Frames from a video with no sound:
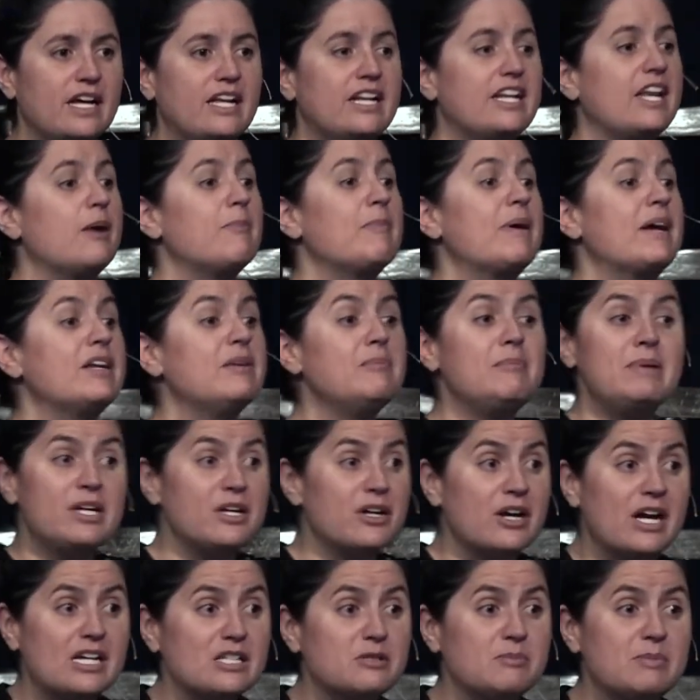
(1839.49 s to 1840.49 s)
Now, maybe your
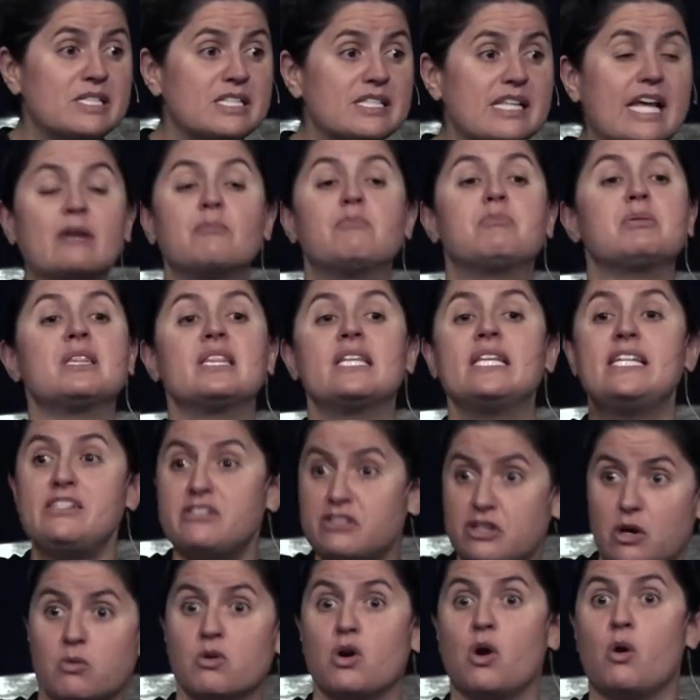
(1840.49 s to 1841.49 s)
husband's like, please
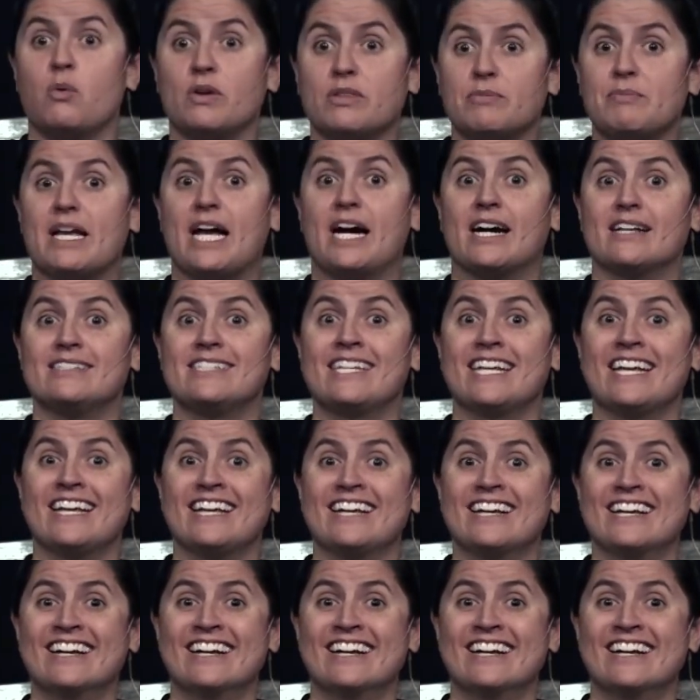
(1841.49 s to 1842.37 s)
don't go with me hunting.